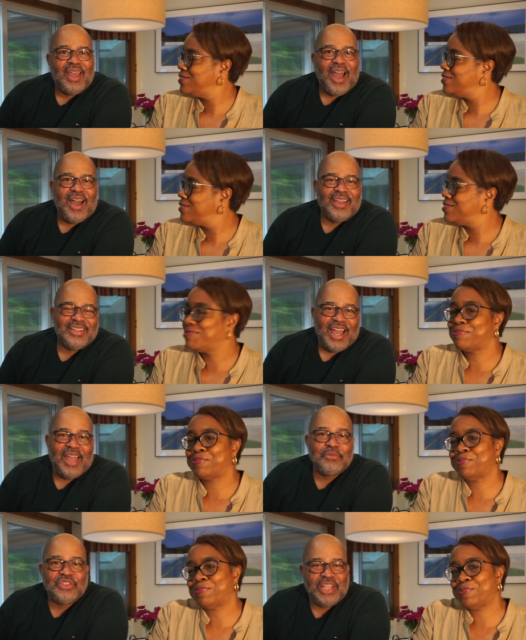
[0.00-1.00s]
Speaker 1: Hi,
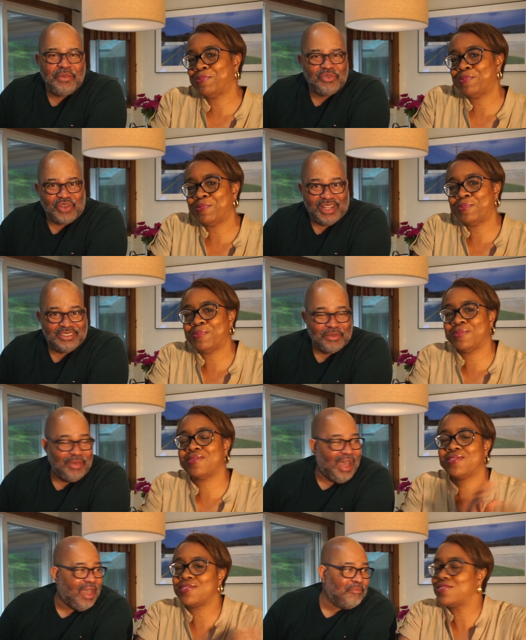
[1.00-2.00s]
I'm James Ransome.
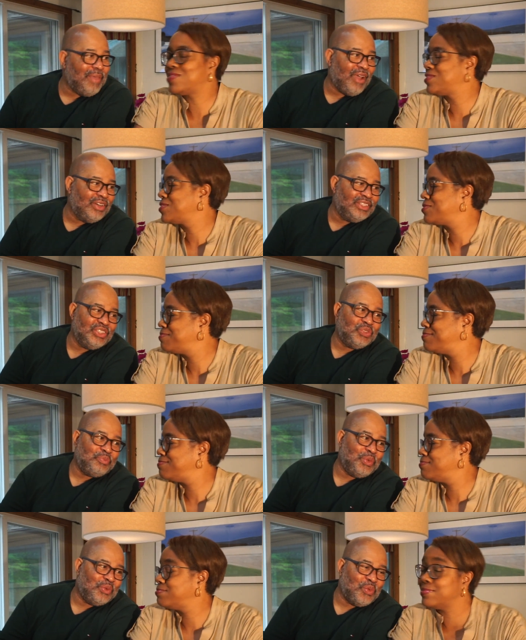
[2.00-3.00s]
I'm married to this
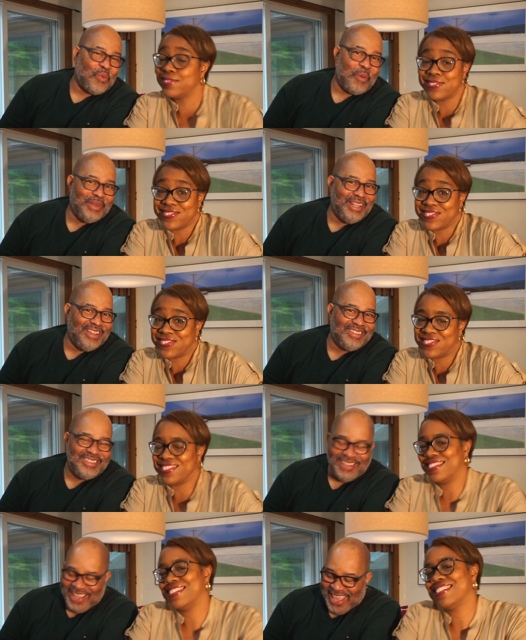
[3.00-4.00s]
beautiful woman here,
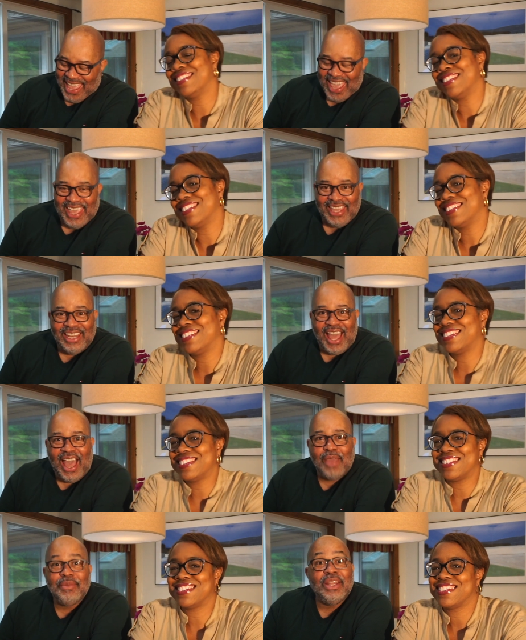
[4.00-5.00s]
and
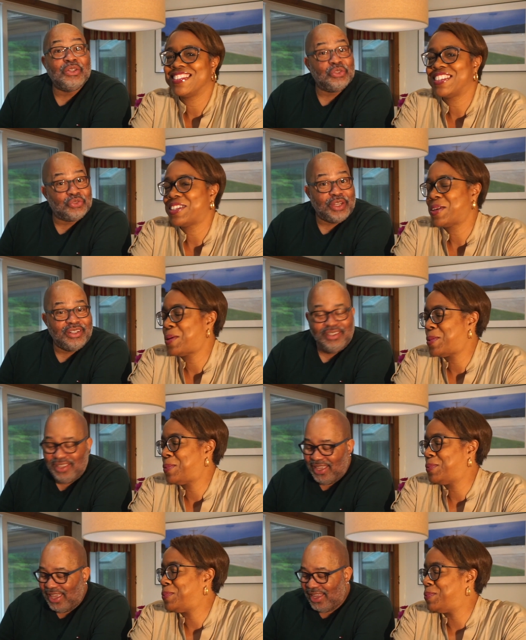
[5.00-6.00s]
I'm an illustrator,
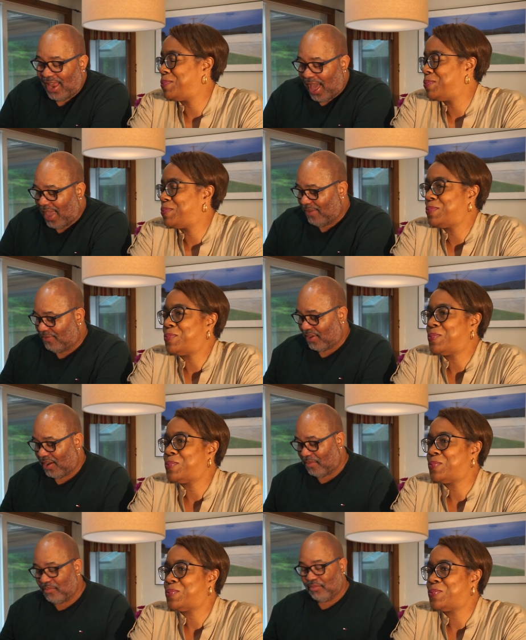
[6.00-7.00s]
and I've
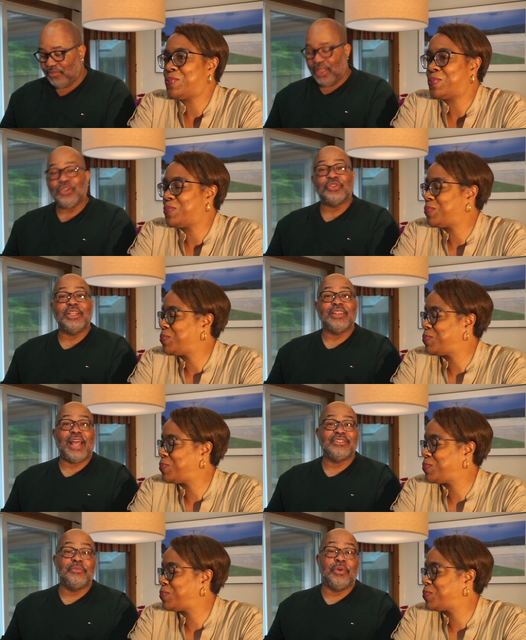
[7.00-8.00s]
um, illustrated
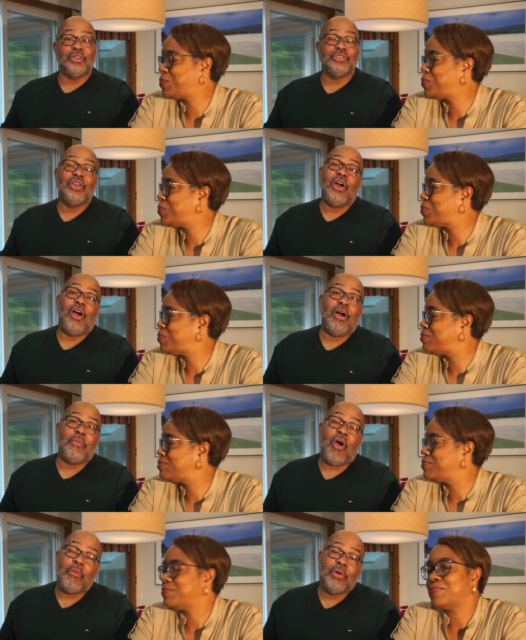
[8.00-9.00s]
lots of books, um,
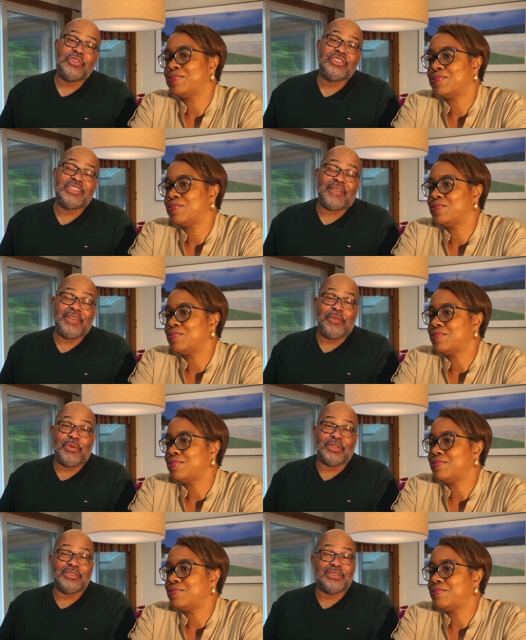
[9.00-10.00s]
almost 70
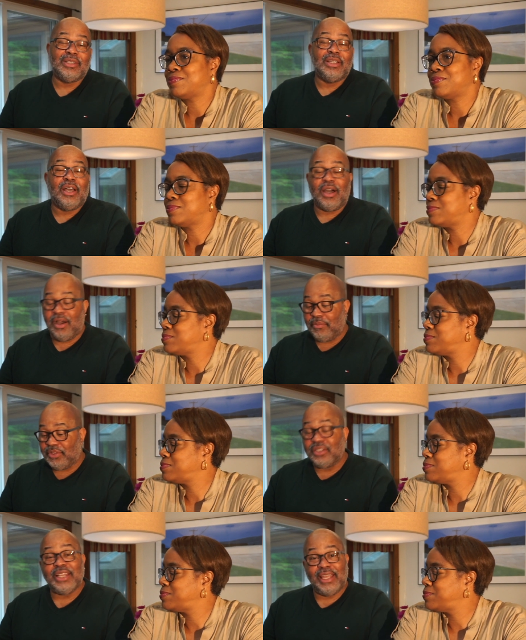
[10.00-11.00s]
books um,
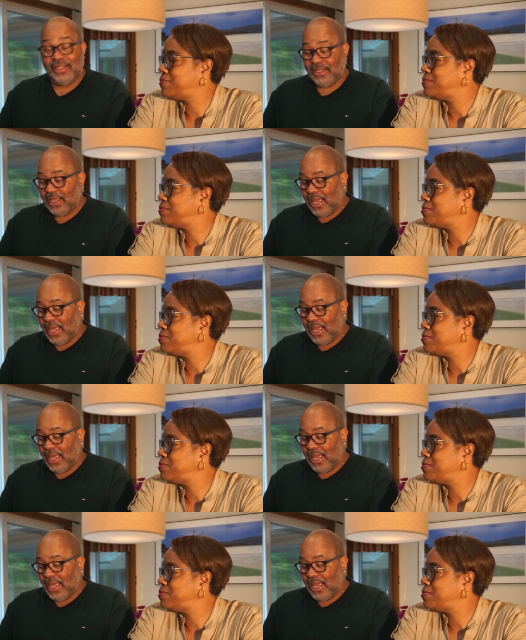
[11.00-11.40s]
to date.